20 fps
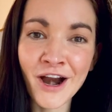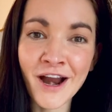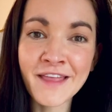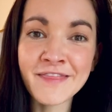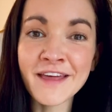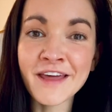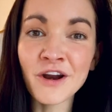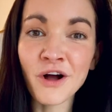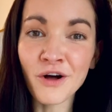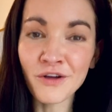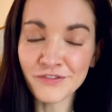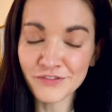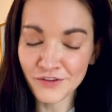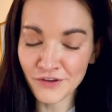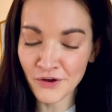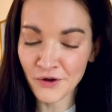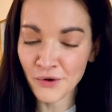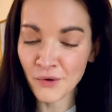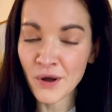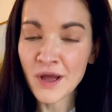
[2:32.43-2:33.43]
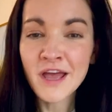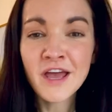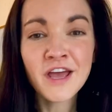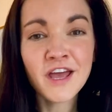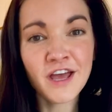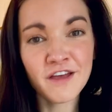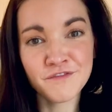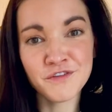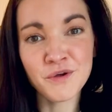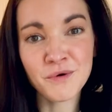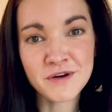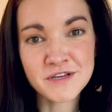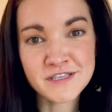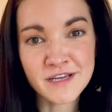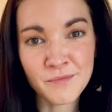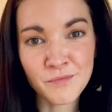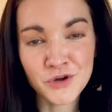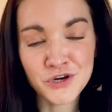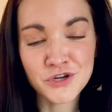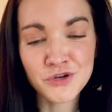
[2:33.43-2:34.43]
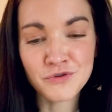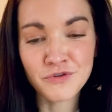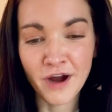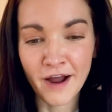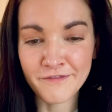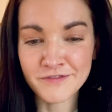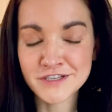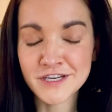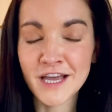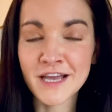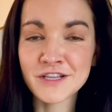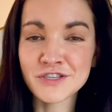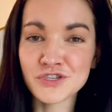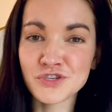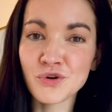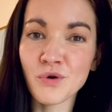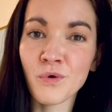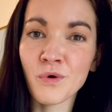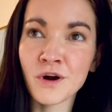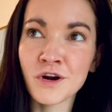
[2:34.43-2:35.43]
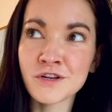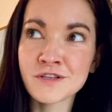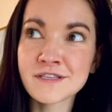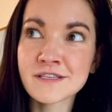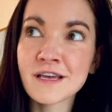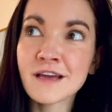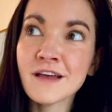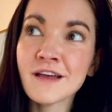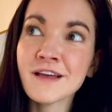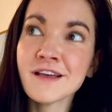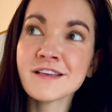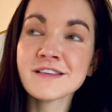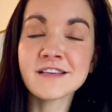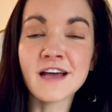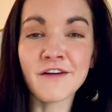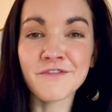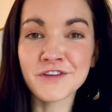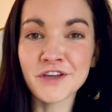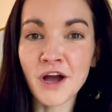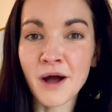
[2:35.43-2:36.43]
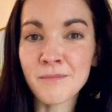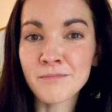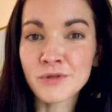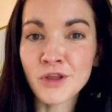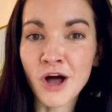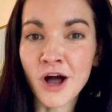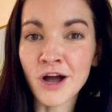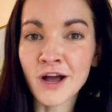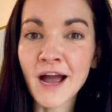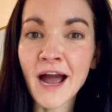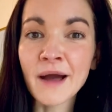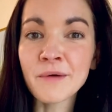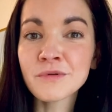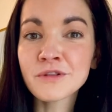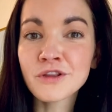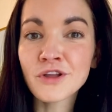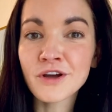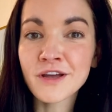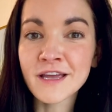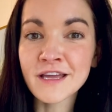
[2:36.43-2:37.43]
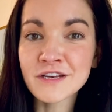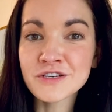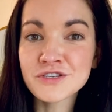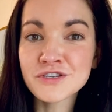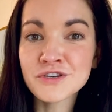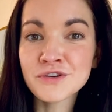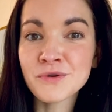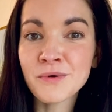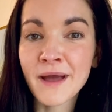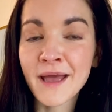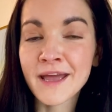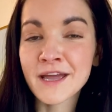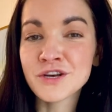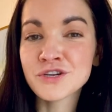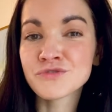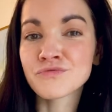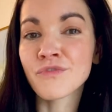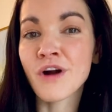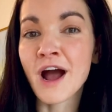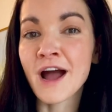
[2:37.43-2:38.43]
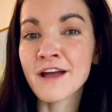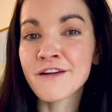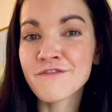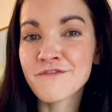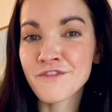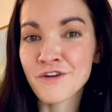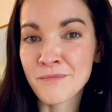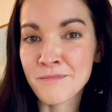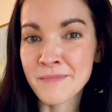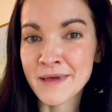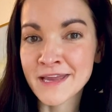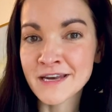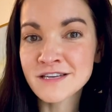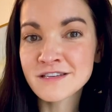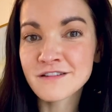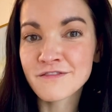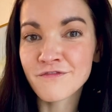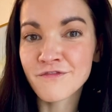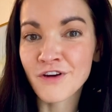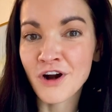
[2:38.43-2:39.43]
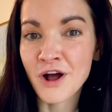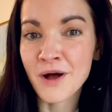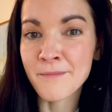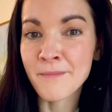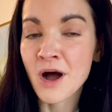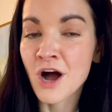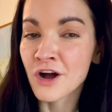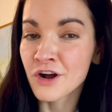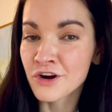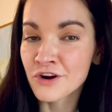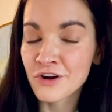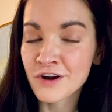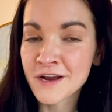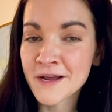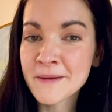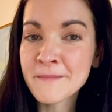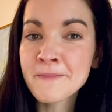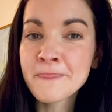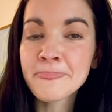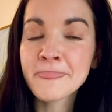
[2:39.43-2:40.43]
And then also, if you are someone who gravitates towards Sauvignon Blanc, I would look into a dry ferment from Hungary.